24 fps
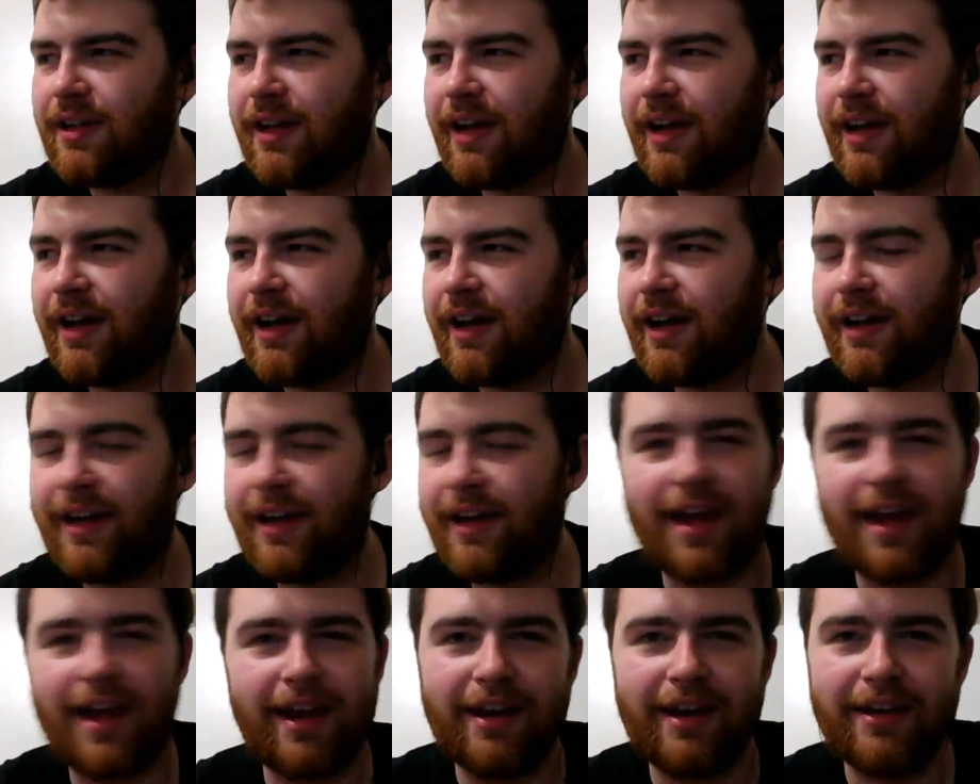
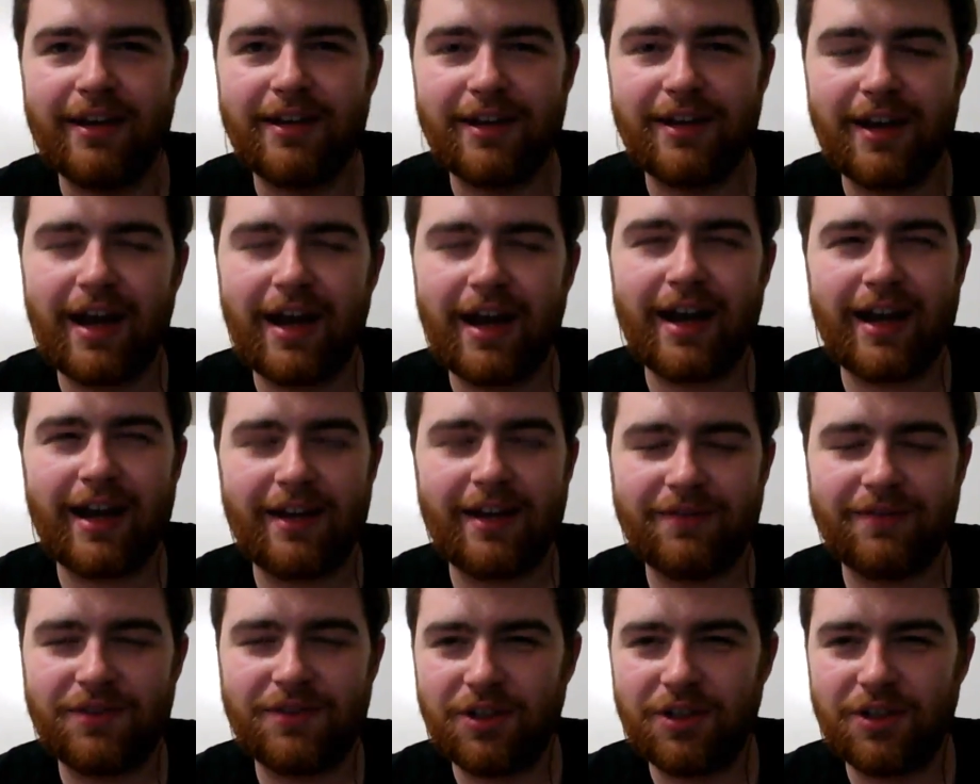and not
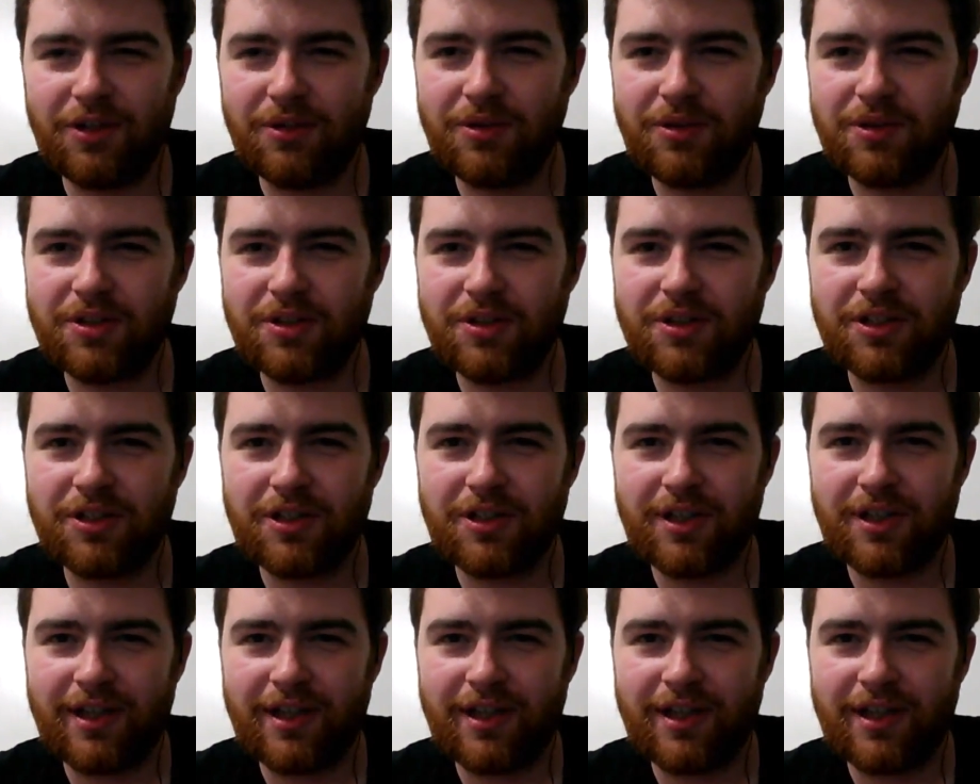have to use